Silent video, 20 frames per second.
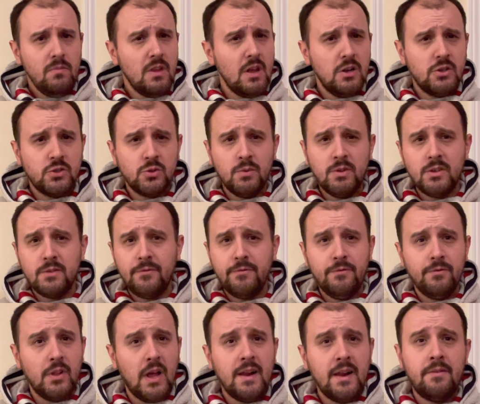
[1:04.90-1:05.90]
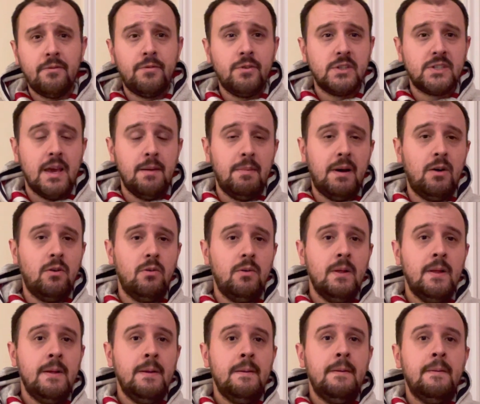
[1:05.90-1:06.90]
So when the lineup first came out,
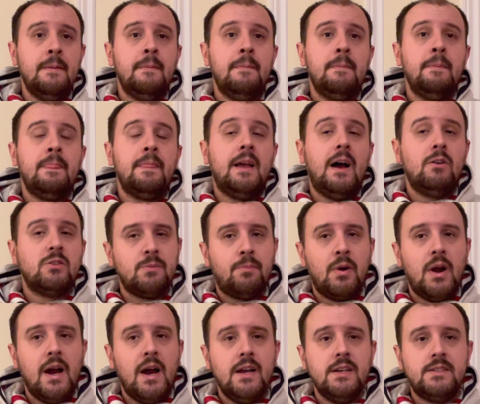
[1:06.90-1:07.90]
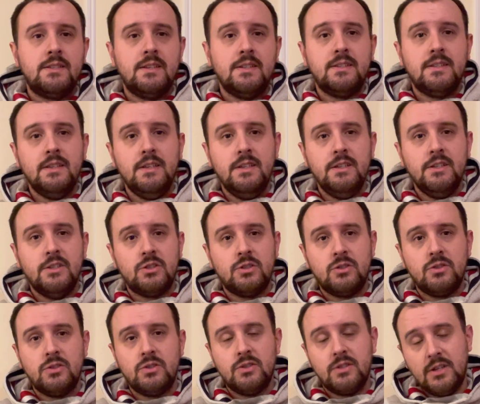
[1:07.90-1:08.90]
I was surprised to see
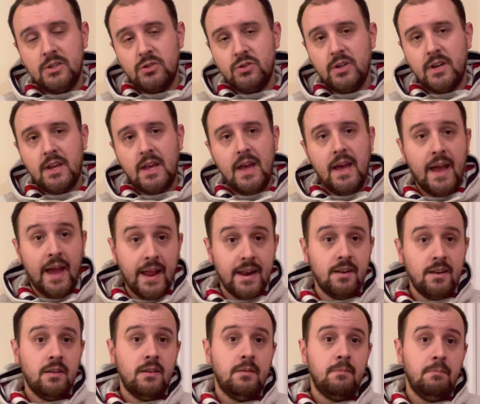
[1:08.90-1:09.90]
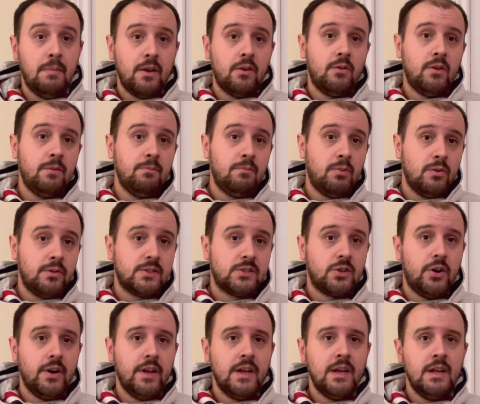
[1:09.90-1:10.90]
Cedric and Bellerin both
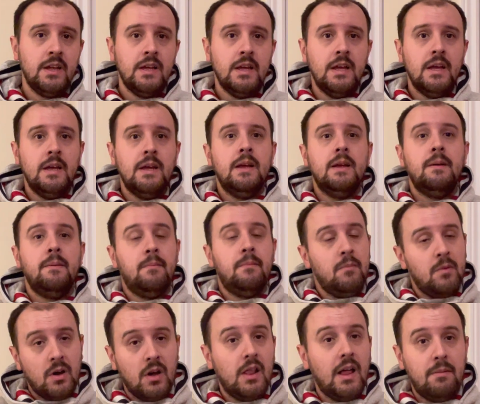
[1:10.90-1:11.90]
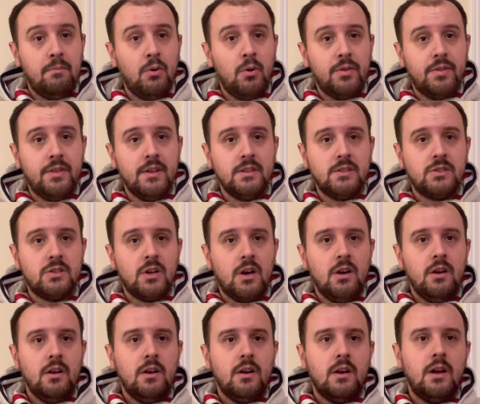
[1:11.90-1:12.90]
starting. Glad both did
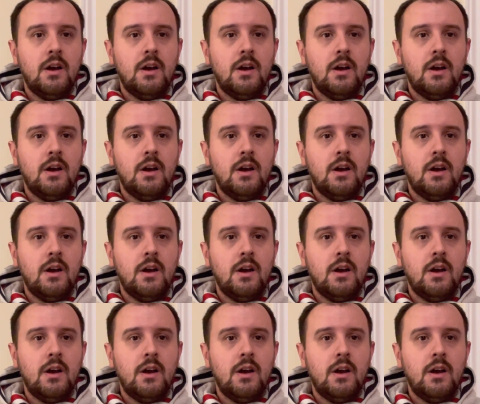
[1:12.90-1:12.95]
start.